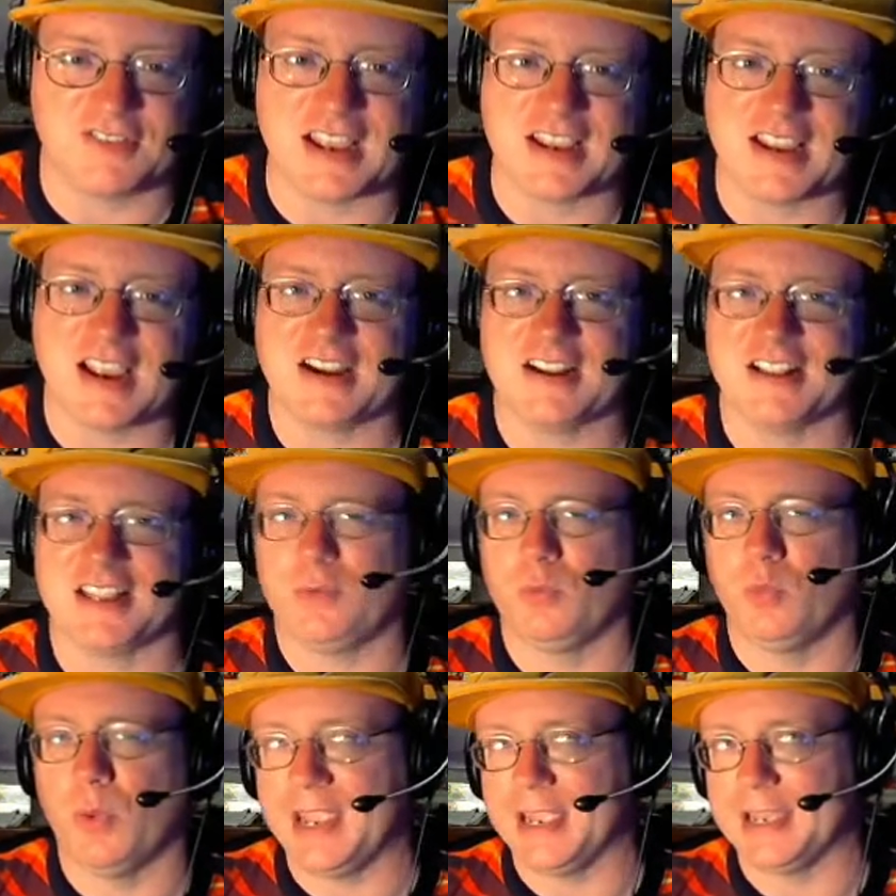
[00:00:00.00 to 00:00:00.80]
I kind of,
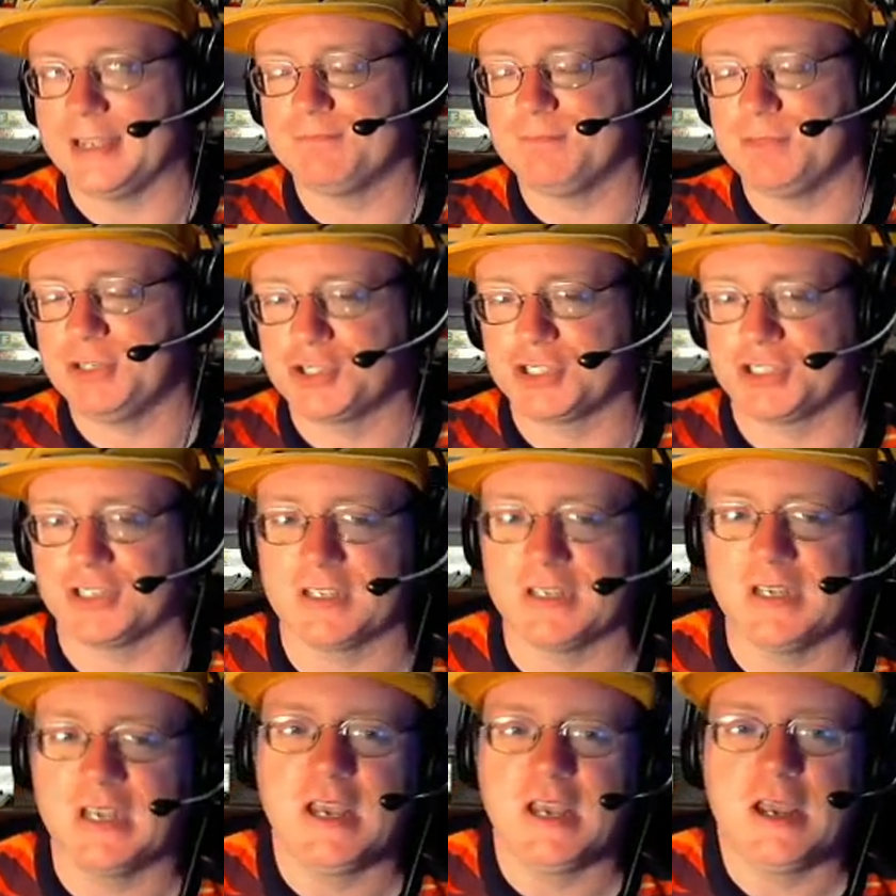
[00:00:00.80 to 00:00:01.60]
like, wing it,
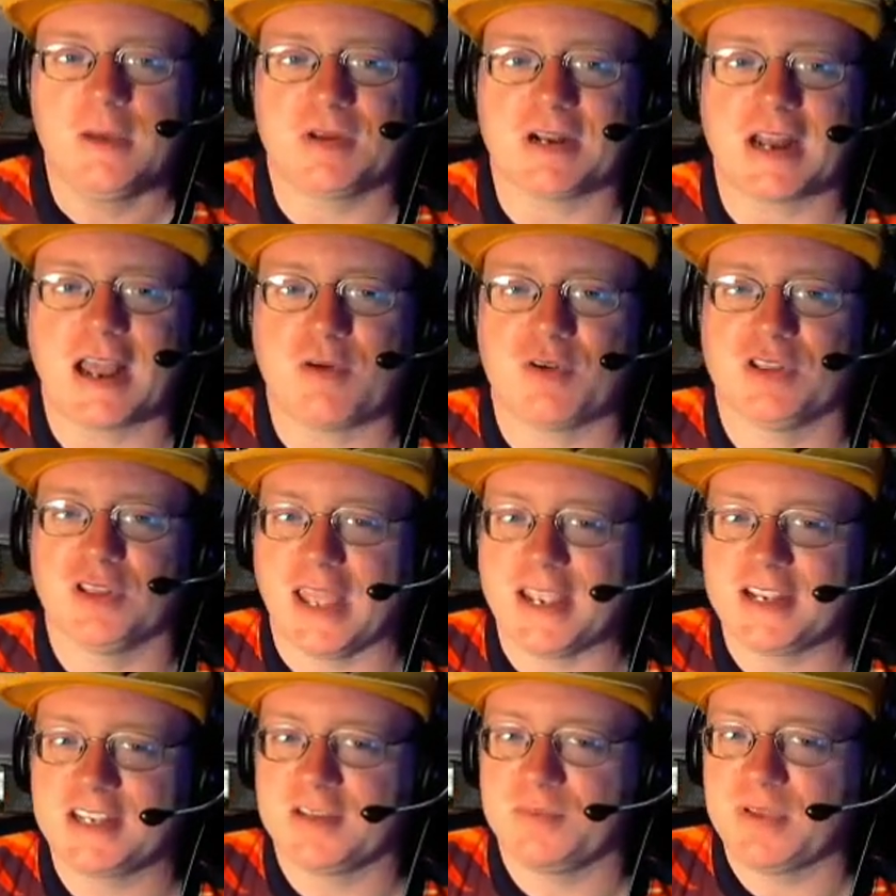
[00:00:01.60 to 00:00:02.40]
usually, but I would
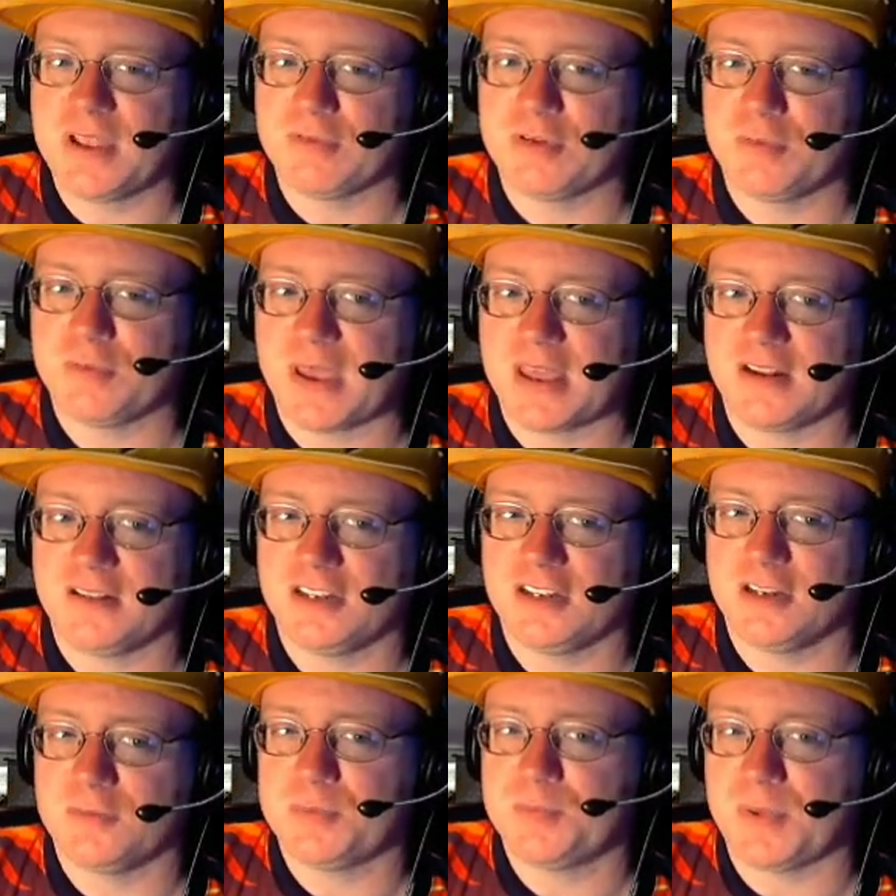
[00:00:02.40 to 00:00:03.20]
like to be able to battle a
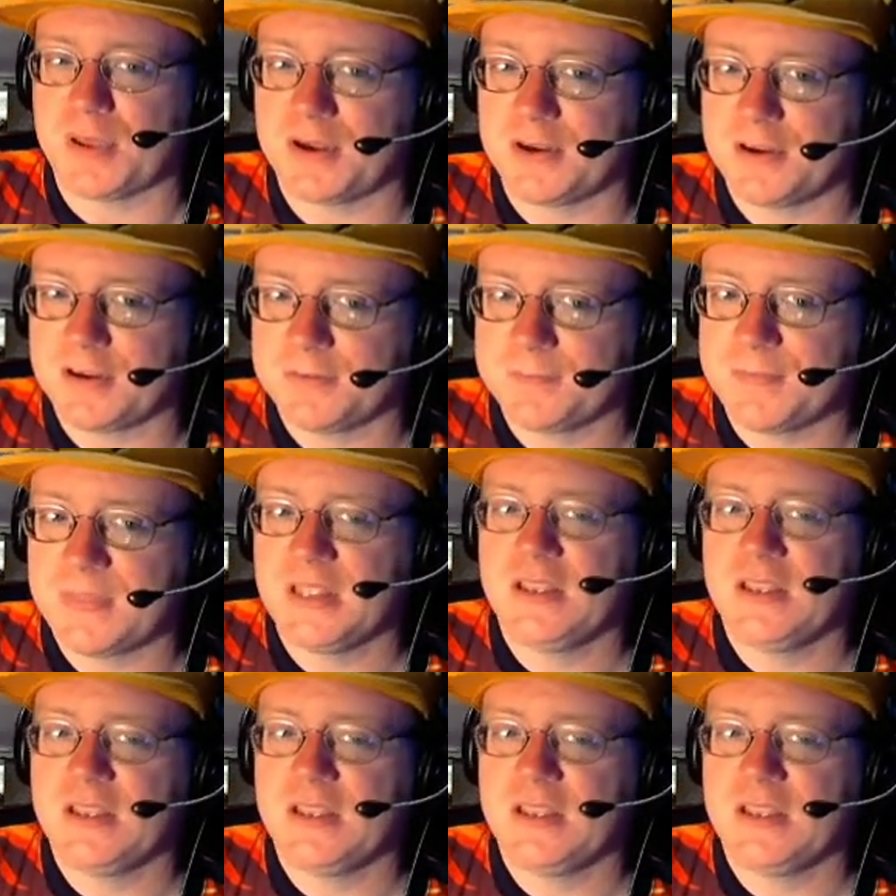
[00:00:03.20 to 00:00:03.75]
little bit better.